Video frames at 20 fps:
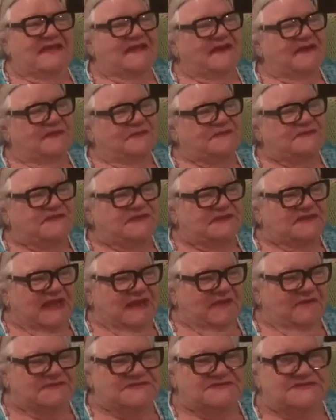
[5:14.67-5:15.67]
And I was,
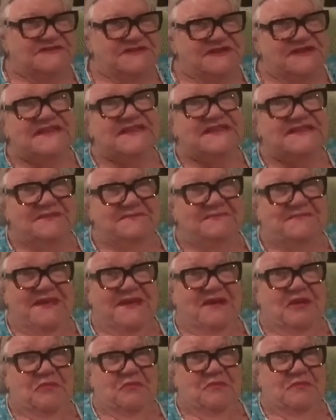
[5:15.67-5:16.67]
I was looking at the
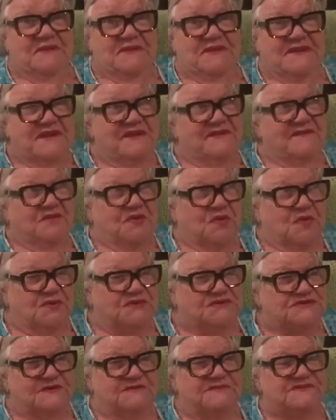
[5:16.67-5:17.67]
belt, but of
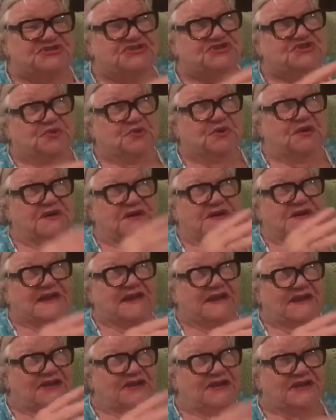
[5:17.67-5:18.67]
course I was short and
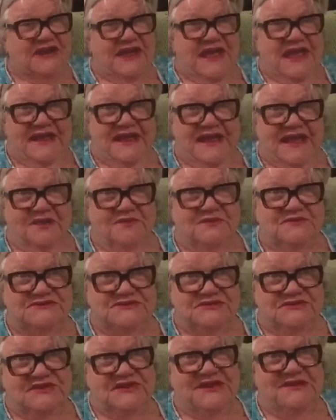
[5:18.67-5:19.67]
it looked like I
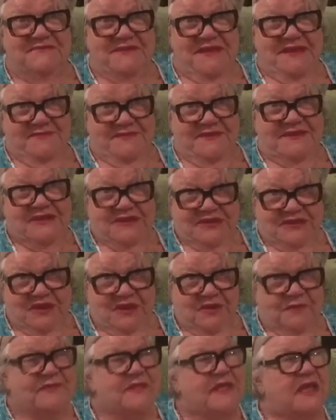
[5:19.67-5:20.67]
was looking maybe, you
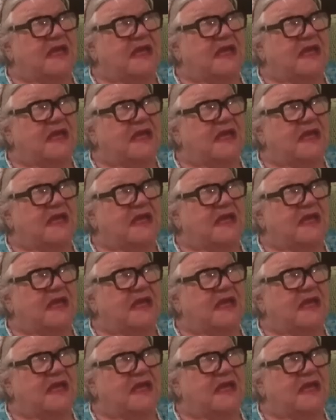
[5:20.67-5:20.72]
know.